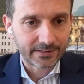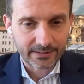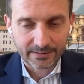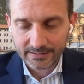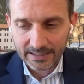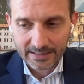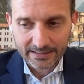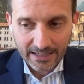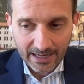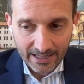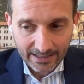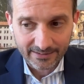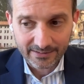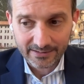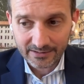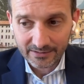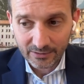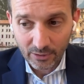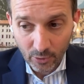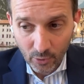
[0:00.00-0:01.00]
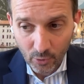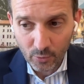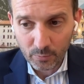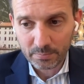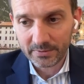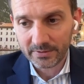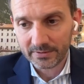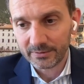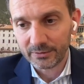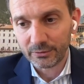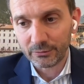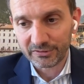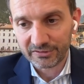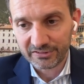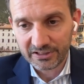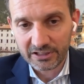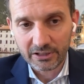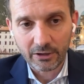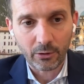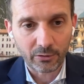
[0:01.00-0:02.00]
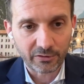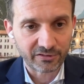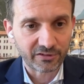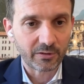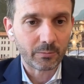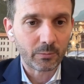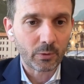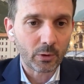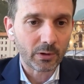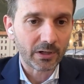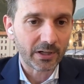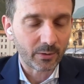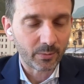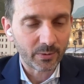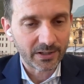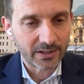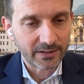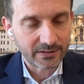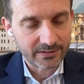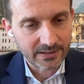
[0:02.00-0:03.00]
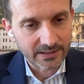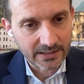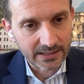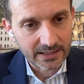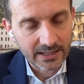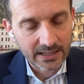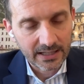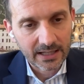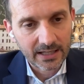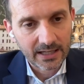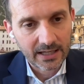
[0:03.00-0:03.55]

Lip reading: And then I hope you see also more liquidity